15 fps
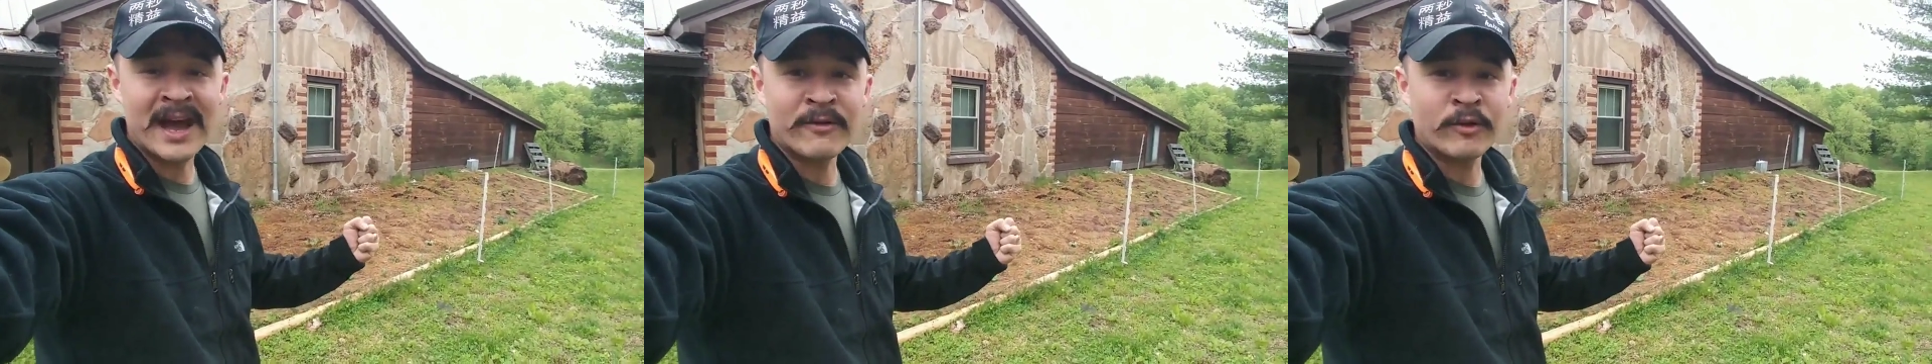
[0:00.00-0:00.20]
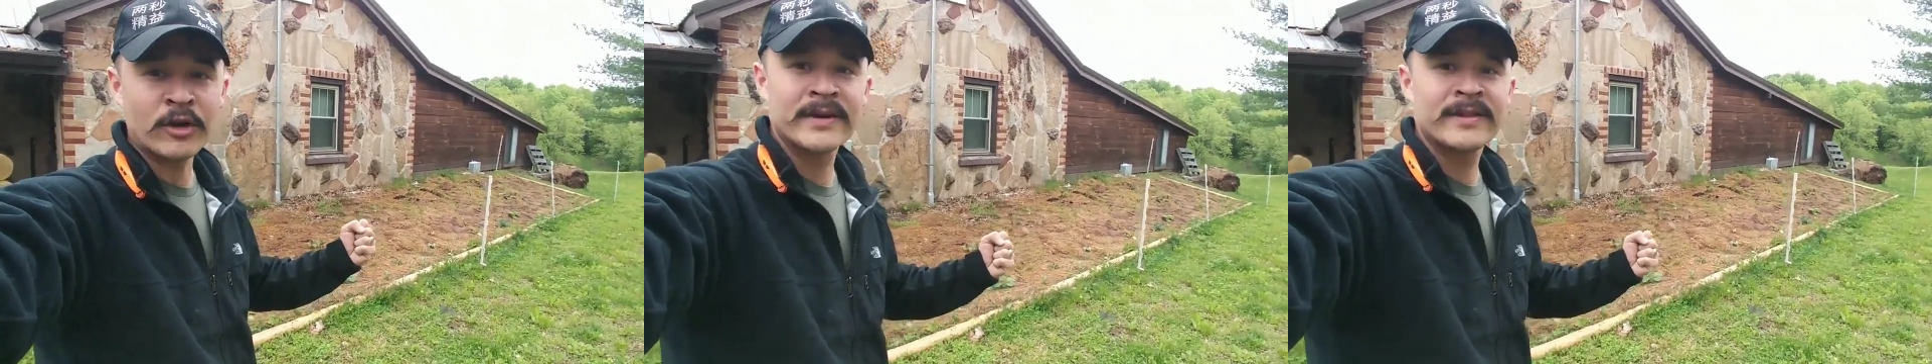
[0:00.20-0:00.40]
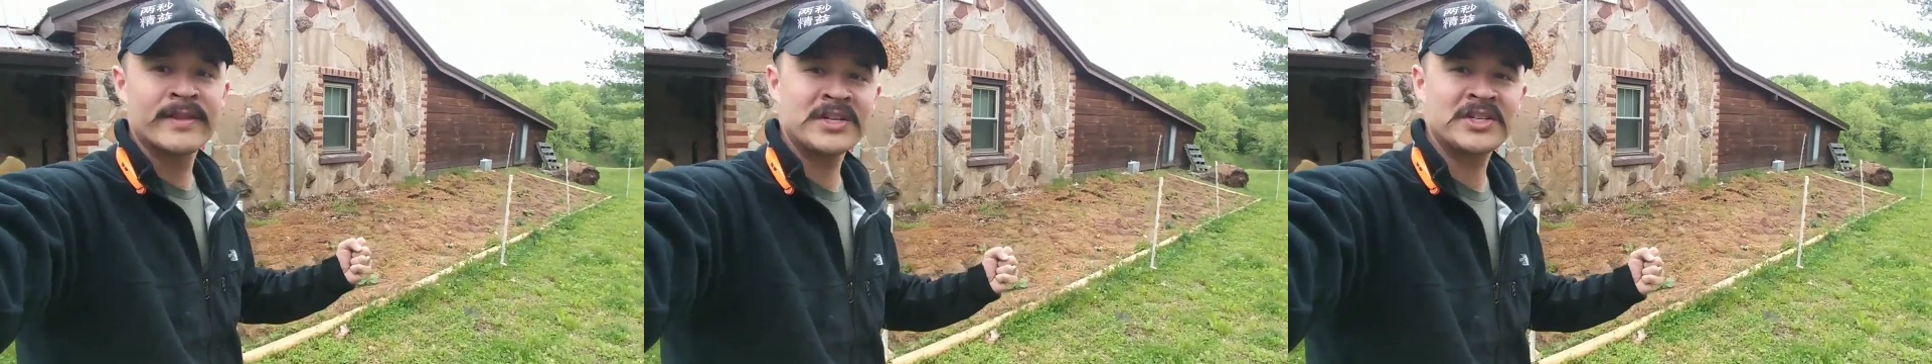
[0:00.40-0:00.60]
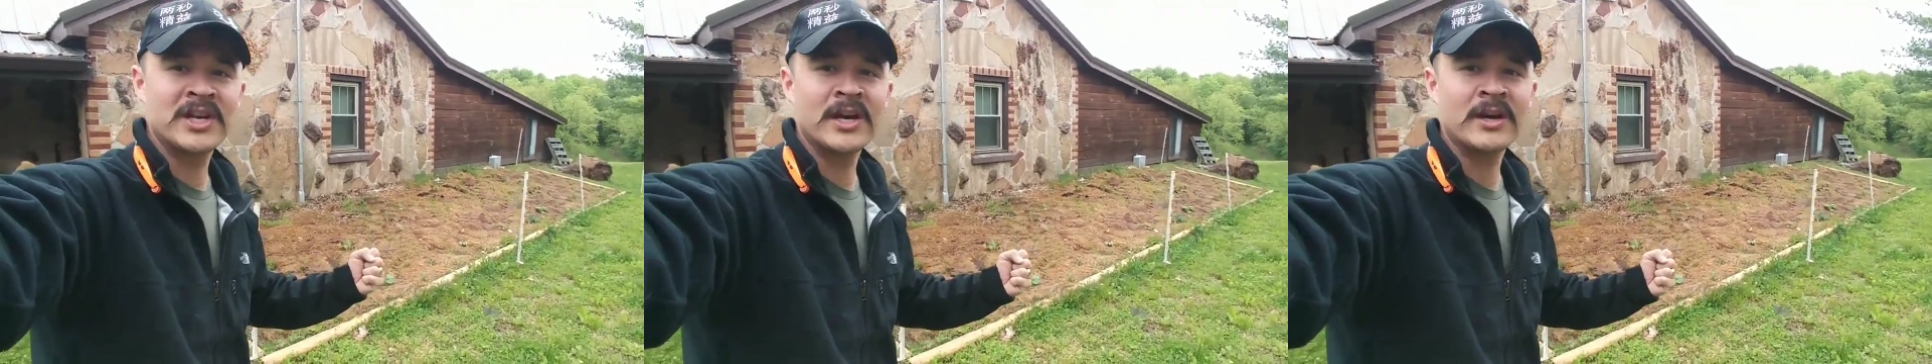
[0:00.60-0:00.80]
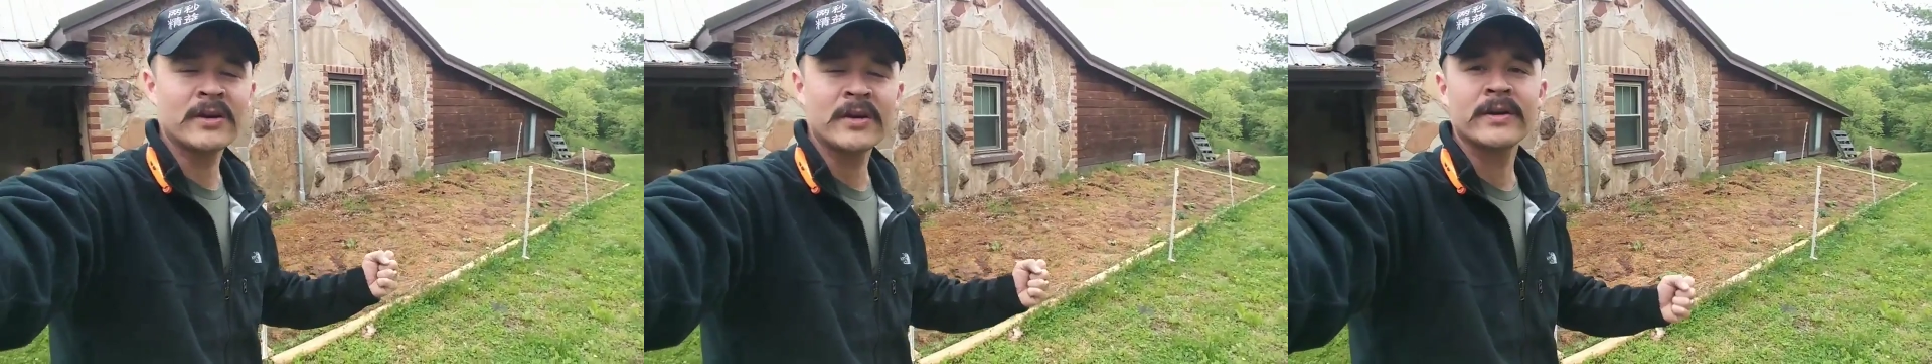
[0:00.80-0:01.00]
ever this
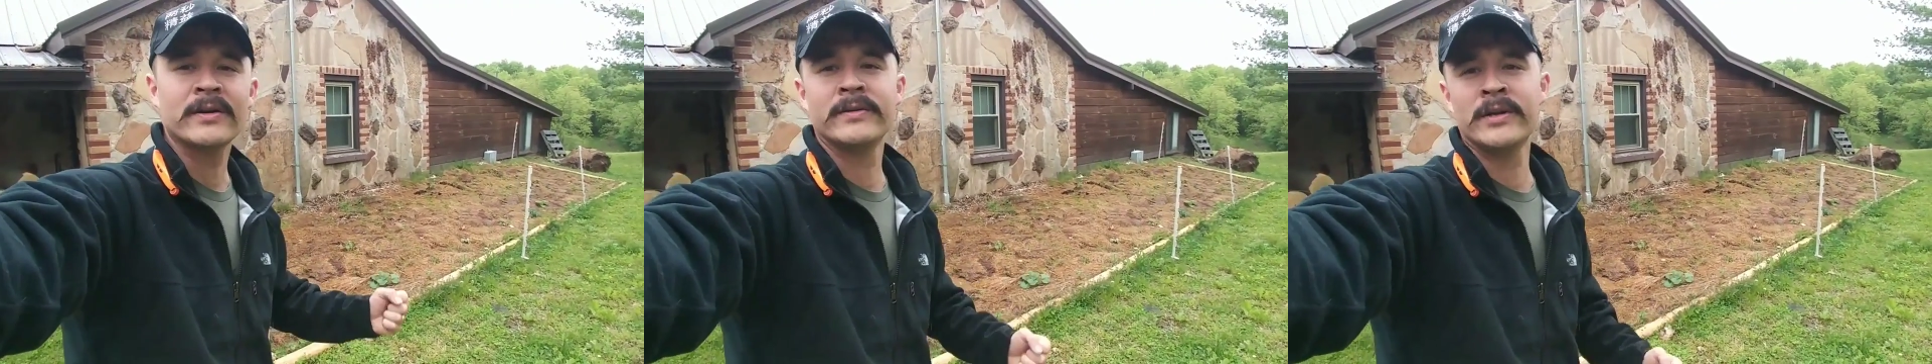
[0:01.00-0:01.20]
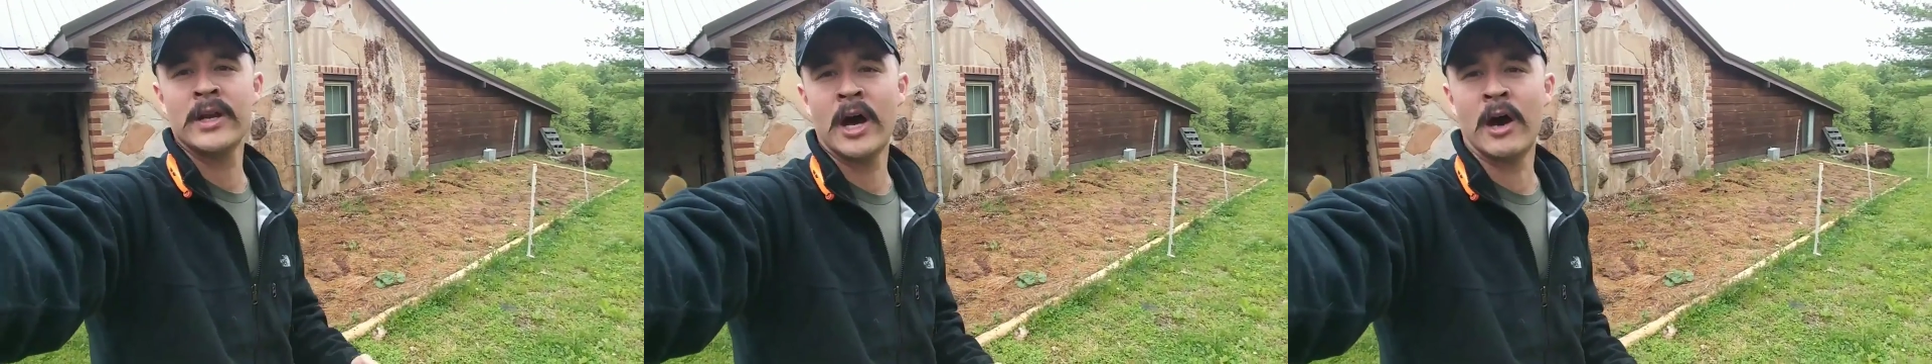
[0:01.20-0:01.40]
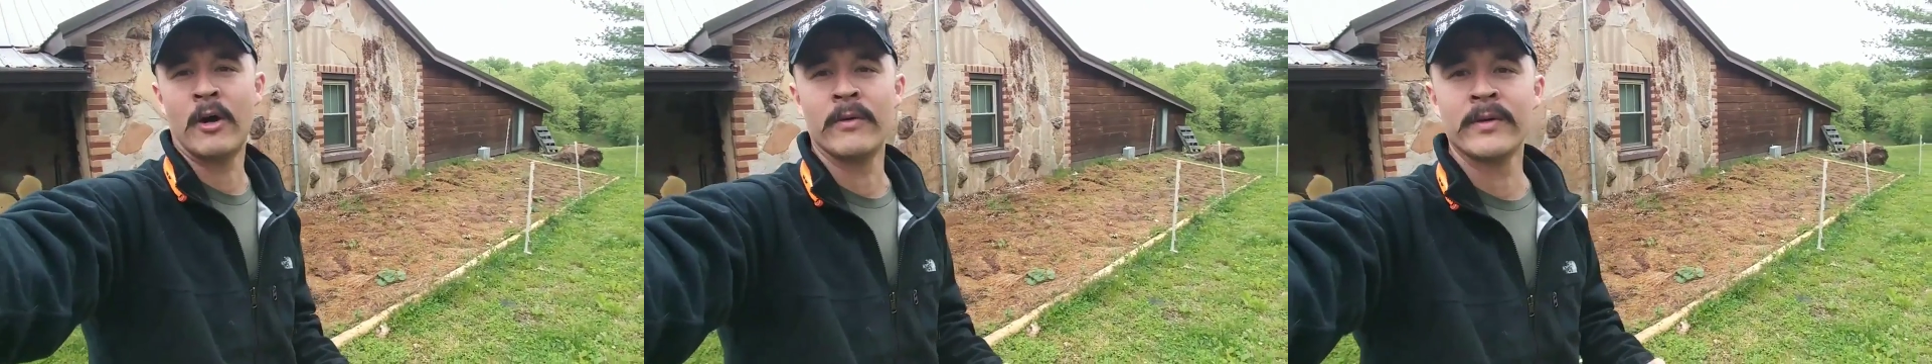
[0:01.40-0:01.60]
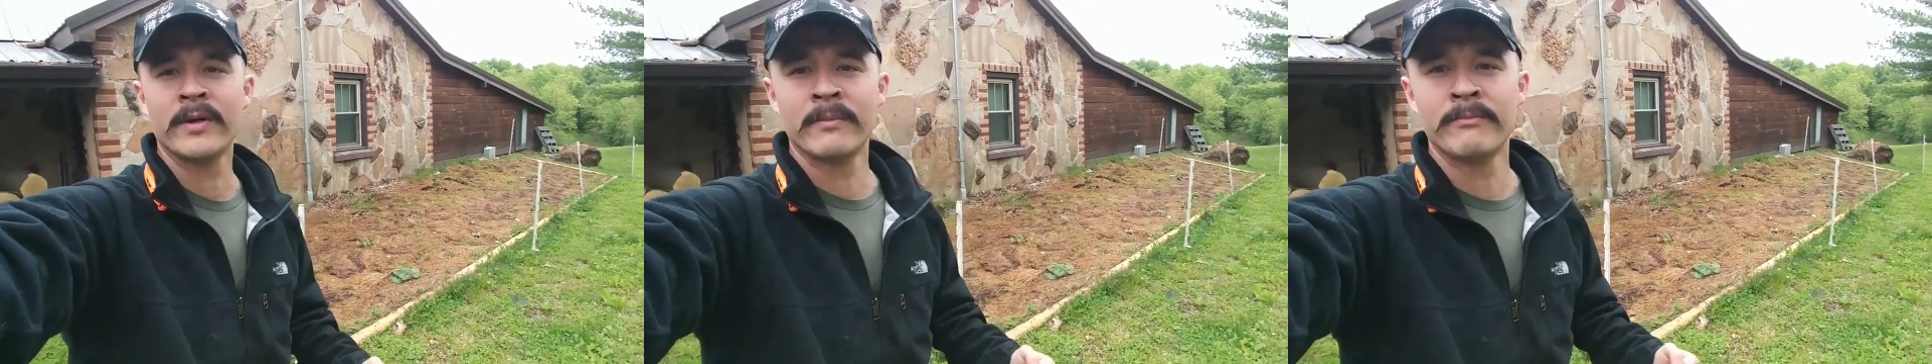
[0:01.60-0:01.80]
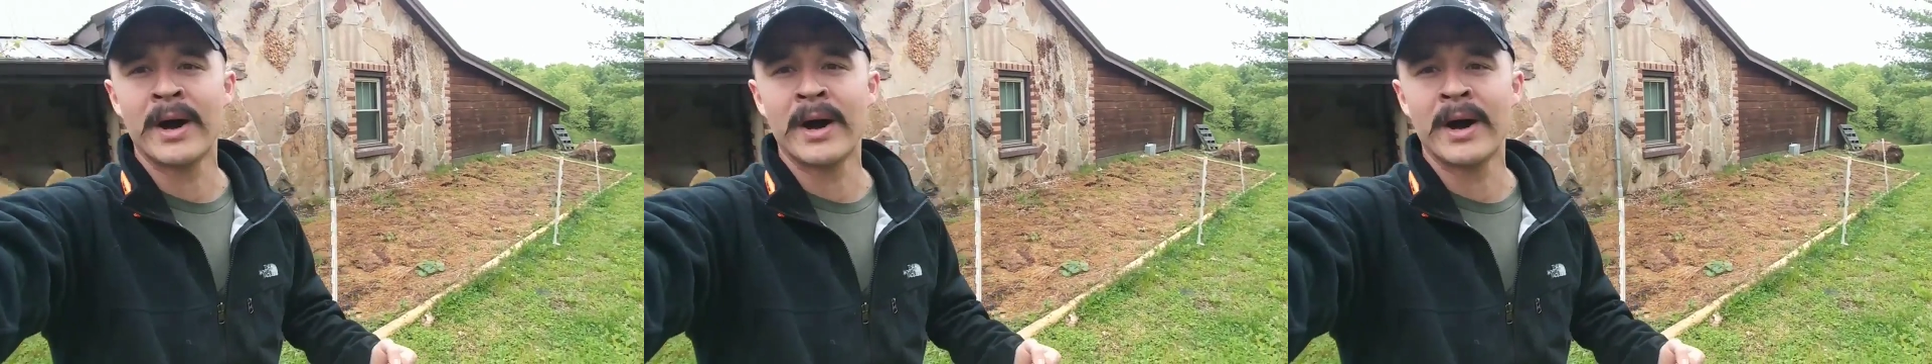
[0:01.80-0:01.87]
year? No.